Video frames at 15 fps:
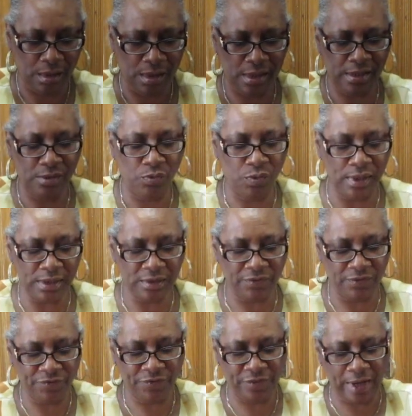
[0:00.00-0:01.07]
And the ones
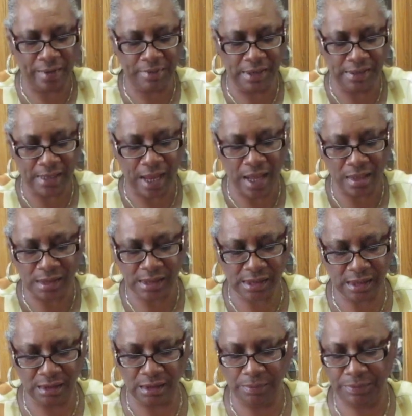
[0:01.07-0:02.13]
from Family Dollar
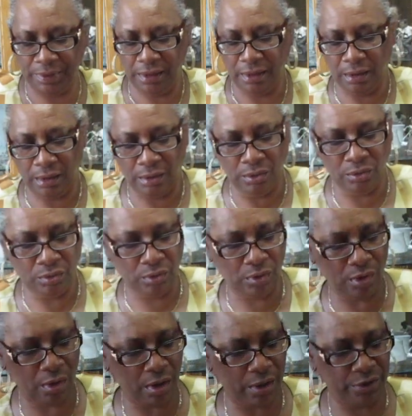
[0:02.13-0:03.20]
seem to be a little
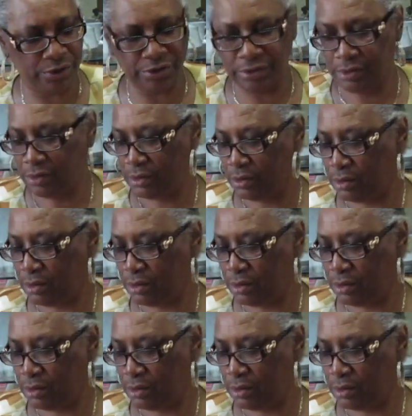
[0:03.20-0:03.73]
larger.